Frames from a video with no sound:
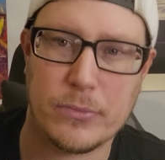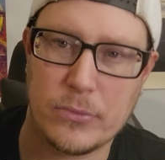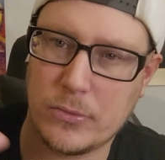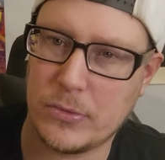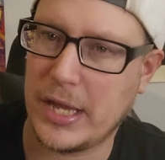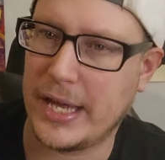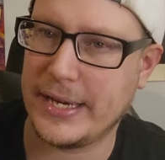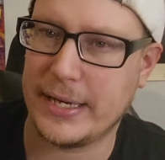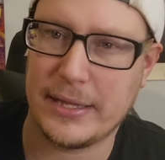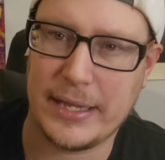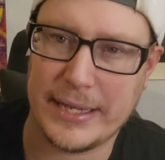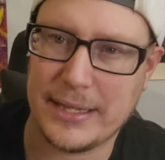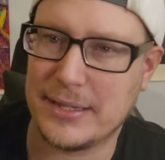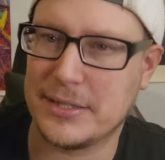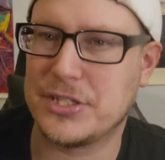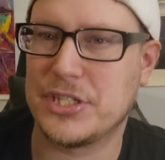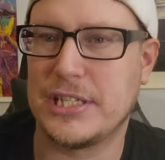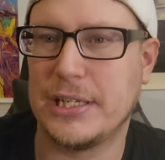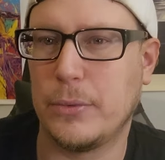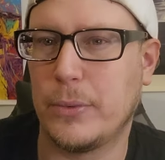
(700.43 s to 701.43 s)

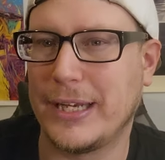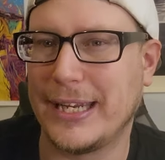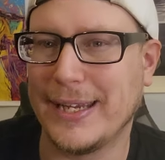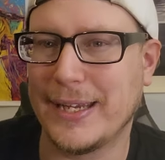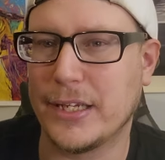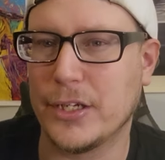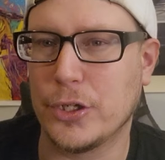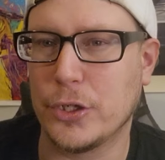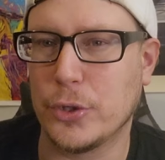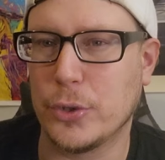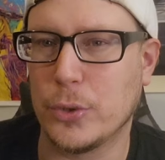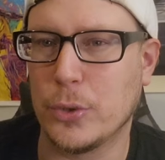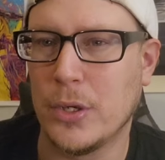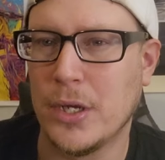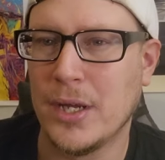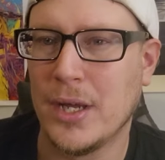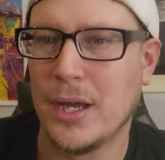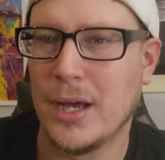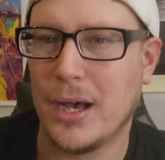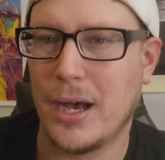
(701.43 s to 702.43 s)
Let's see what he can do.
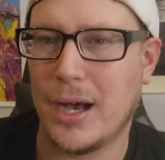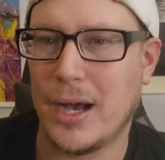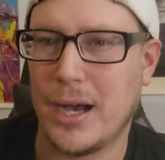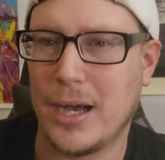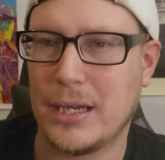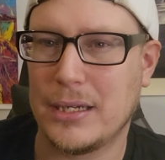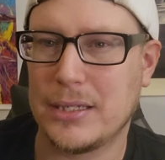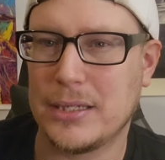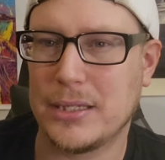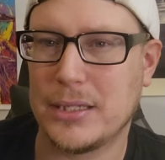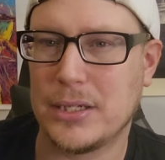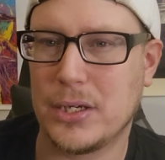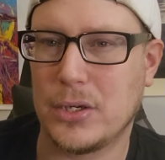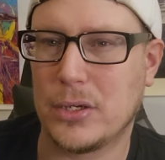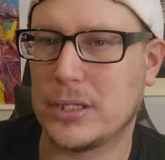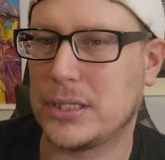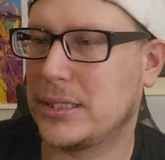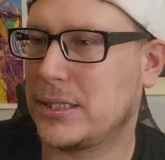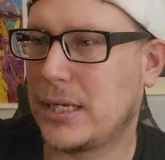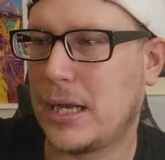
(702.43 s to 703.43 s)
You
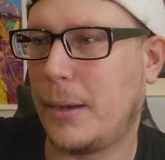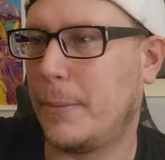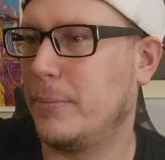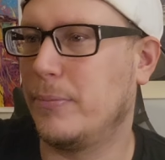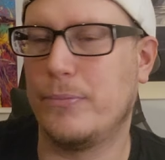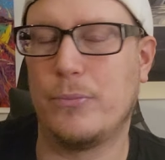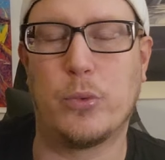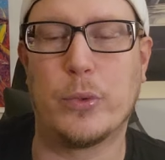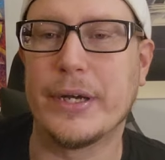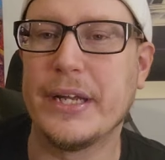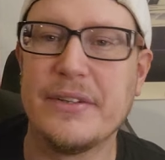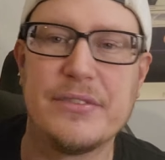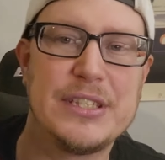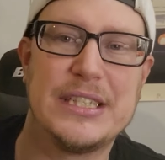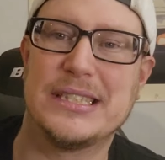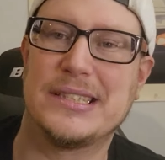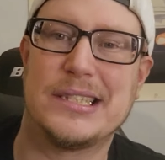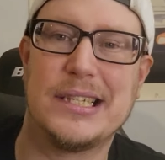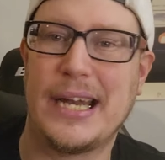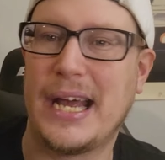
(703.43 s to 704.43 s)
know, Reeves
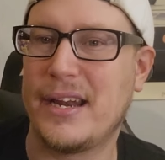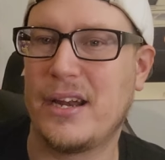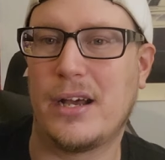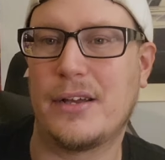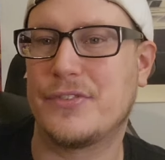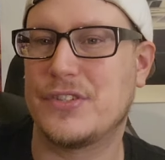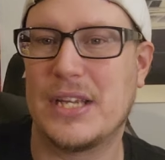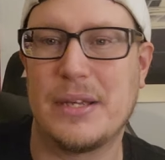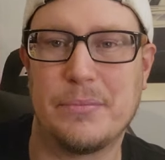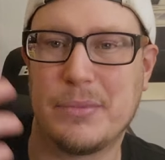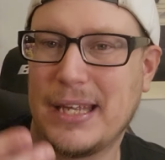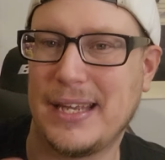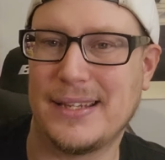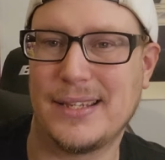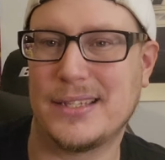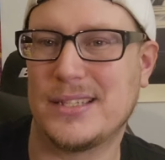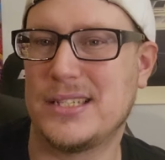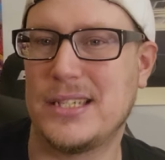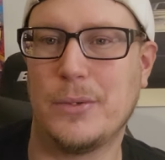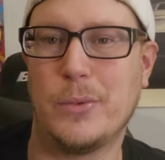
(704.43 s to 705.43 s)
gets the night off, same thing.
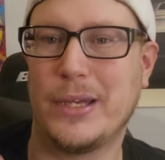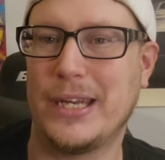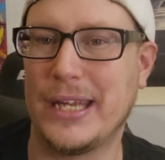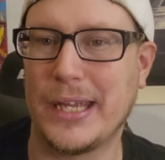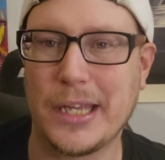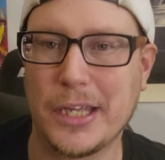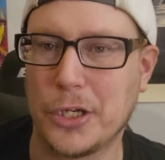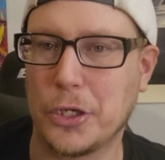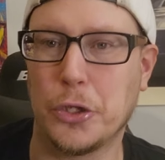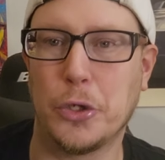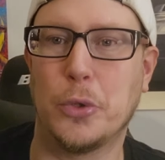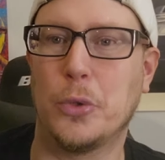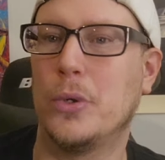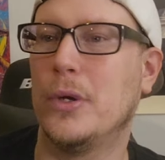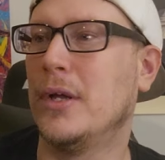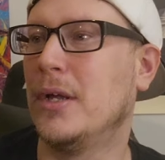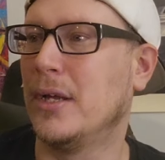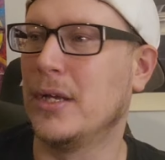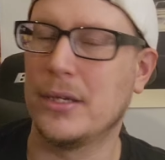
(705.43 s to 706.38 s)
Let's see what he can do.